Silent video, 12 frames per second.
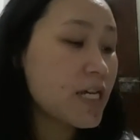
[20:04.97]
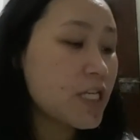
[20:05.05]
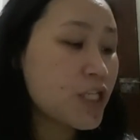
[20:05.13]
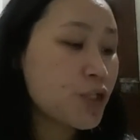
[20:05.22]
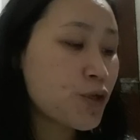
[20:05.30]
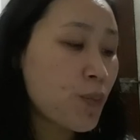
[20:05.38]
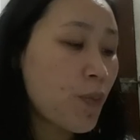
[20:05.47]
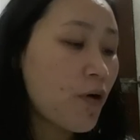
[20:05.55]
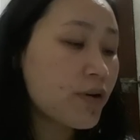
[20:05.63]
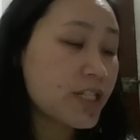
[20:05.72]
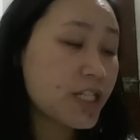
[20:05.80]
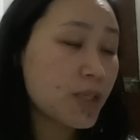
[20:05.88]
is
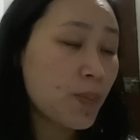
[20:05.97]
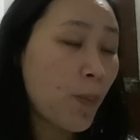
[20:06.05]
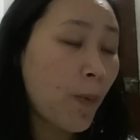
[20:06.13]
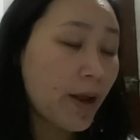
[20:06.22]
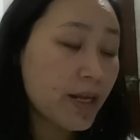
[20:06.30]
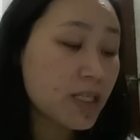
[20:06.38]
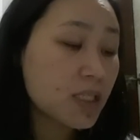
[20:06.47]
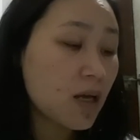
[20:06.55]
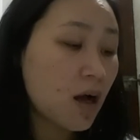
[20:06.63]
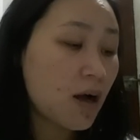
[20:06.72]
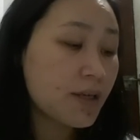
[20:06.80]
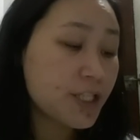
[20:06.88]
super deep
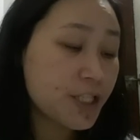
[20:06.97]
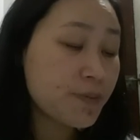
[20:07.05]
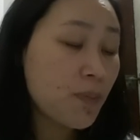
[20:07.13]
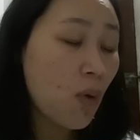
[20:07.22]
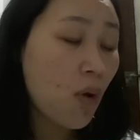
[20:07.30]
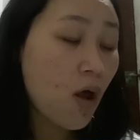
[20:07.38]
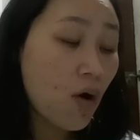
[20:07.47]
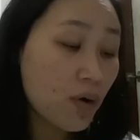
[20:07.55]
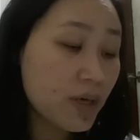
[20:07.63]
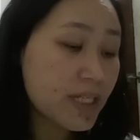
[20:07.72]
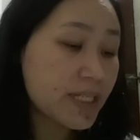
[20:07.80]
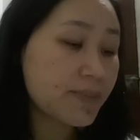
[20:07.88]

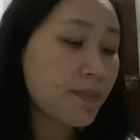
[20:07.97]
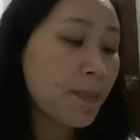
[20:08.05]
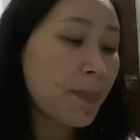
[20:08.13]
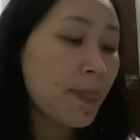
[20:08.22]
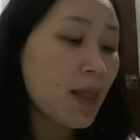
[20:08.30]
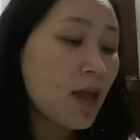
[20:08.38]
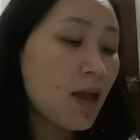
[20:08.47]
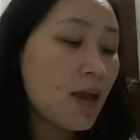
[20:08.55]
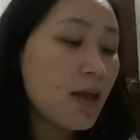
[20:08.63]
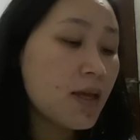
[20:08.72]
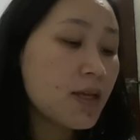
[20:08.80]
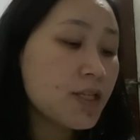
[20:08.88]
learning.
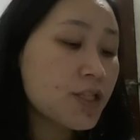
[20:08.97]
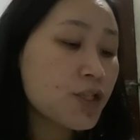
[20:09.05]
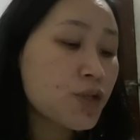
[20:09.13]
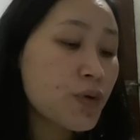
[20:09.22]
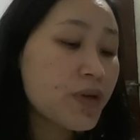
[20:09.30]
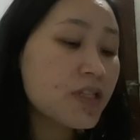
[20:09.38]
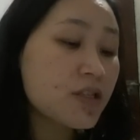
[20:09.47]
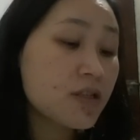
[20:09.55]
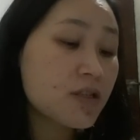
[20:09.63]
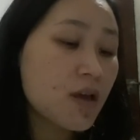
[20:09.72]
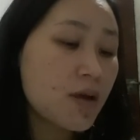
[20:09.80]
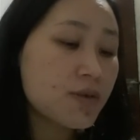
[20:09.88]
He's doing the
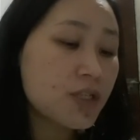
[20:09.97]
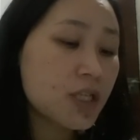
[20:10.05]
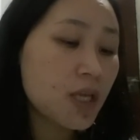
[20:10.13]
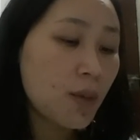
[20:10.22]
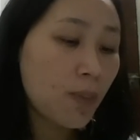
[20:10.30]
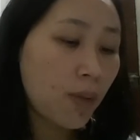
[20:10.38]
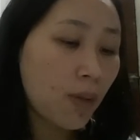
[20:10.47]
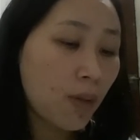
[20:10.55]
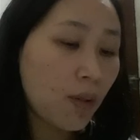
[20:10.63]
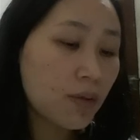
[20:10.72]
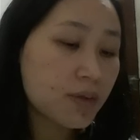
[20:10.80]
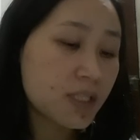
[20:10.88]
same
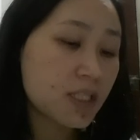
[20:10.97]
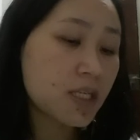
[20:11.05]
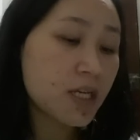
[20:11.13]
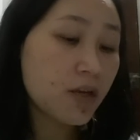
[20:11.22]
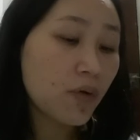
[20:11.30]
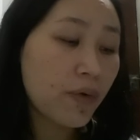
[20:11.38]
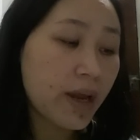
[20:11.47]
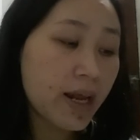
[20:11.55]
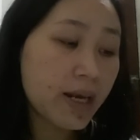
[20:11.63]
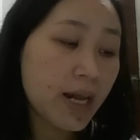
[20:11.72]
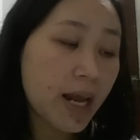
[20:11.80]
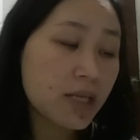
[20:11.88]
simple thing
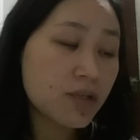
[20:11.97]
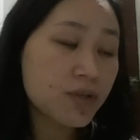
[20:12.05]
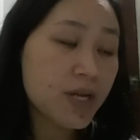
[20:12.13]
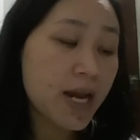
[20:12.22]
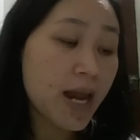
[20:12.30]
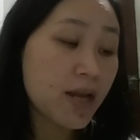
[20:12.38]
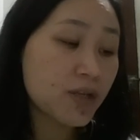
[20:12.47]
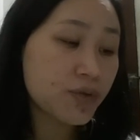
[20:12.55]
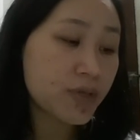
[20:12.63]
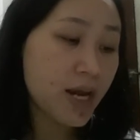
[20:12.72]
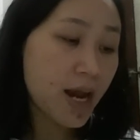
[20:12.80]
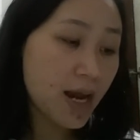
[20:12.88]
again and again and
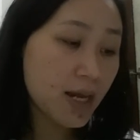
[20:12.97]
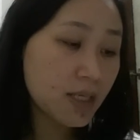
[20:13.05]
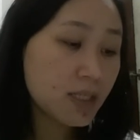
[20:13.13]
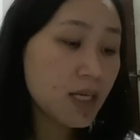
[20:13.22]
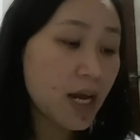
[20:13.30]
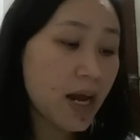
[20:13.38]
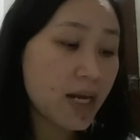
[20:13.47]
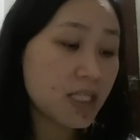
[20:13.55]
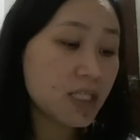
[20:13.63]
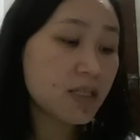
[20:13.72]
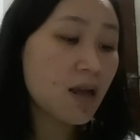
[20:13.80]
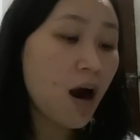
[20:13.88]
again.
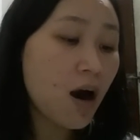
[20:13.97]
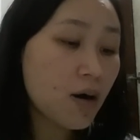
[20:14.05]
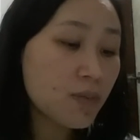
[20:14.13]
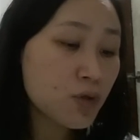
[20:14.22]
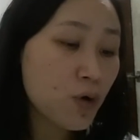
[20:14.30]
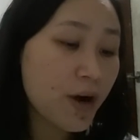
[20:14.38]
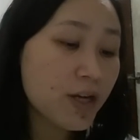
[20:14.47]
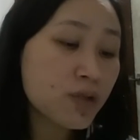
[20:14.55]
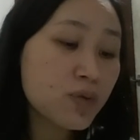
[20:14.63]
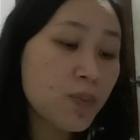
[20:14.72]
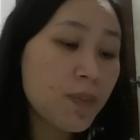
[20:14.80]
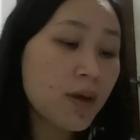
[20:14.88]
It's time trying
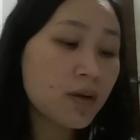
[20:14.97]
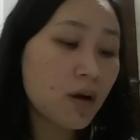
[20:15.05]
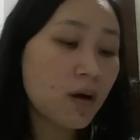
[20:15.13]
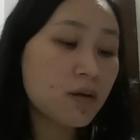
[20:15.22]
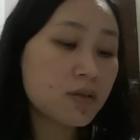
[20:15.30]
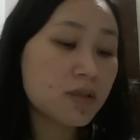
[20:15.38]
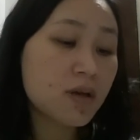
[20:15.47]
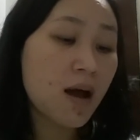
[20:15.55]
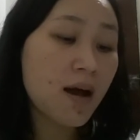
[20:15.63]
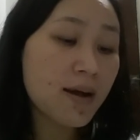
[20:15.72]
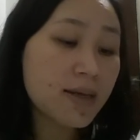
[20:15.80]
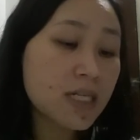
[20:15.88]
to make a
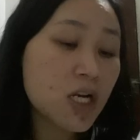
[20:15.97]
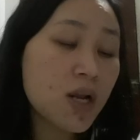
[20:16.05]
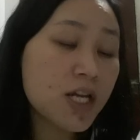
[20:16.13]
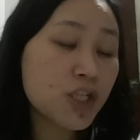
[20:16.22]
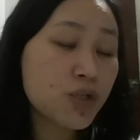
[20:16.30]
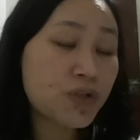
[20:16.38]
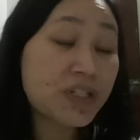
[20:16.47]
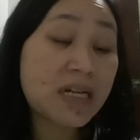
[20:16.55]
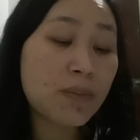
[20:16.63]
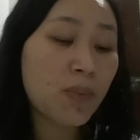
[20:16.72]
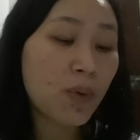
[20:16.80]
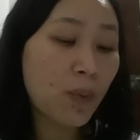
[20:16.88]
tiny little
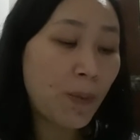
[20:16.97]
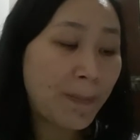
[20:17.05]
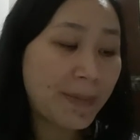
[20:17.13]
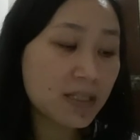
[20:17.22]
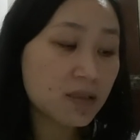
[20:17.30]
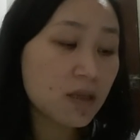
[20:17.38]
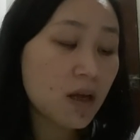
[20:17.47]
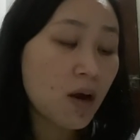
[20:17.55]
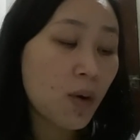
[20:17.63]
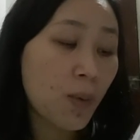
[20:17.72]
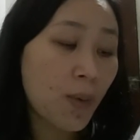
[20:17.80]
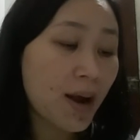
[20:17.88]
improvement,
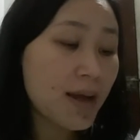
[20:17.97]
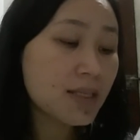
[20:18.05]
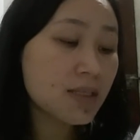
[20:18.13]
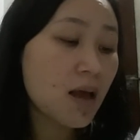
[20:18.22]
right?